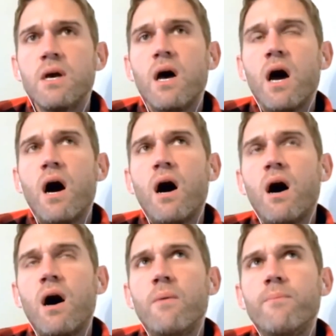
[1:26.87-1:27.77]

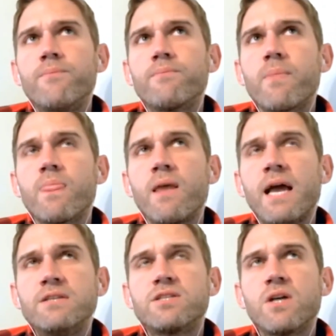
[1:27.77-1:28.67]
Um,
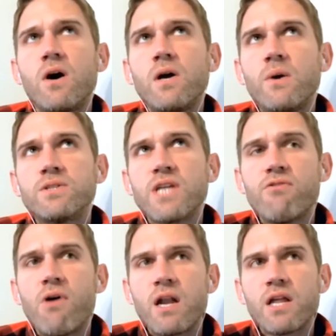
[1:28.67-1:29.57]
and so it was
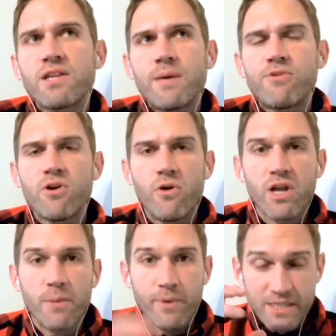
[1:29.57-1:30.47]
ironic that I'm growing
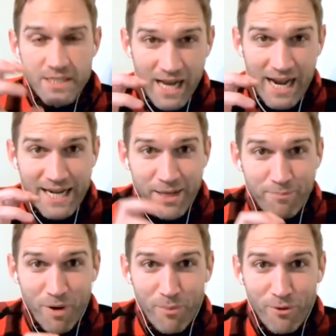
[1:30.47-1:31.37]
up in this tiny
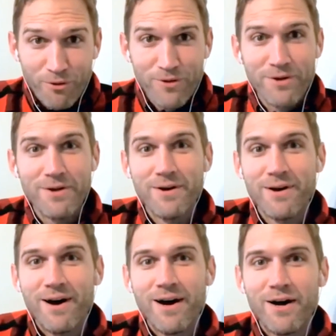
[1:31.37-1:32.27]
bubble
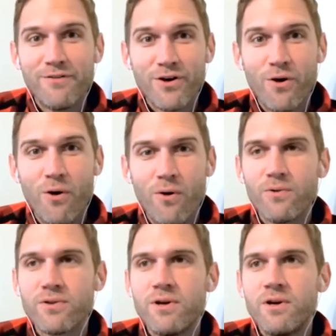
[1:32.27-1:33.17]
of a
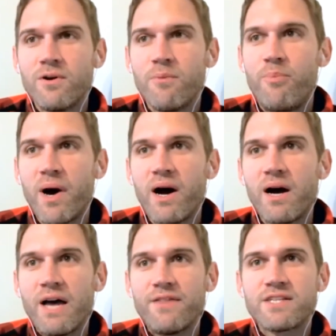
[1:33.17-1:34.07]
cult, but
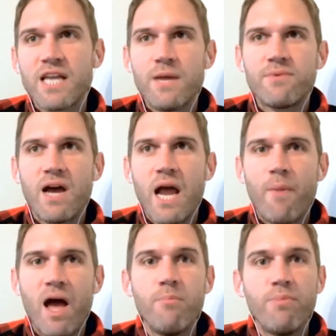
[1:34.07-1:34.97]
at the same time,
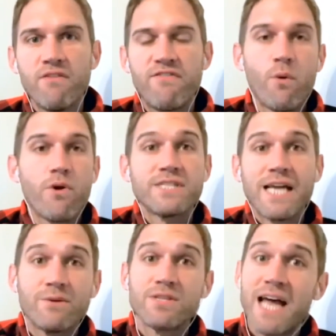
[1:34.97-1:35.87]
I'm being forced
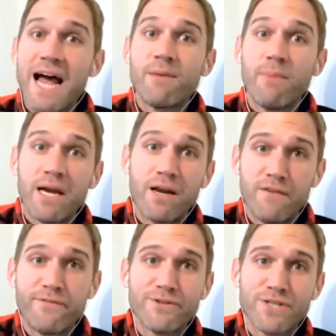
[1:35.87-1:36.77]
outside of my
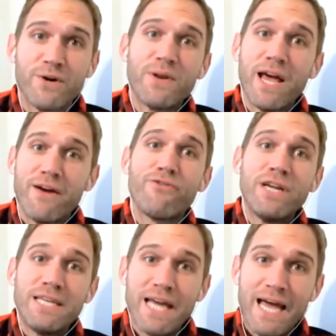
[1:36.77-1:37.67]
comfort zone every
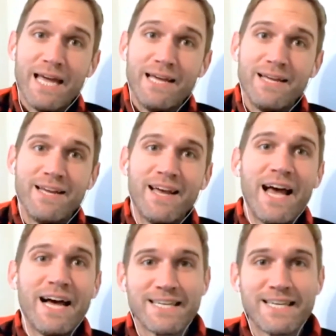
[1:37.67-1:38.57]
day
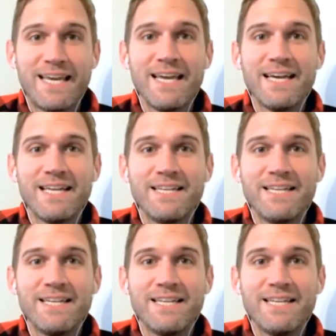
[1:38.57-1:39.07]
as a kid,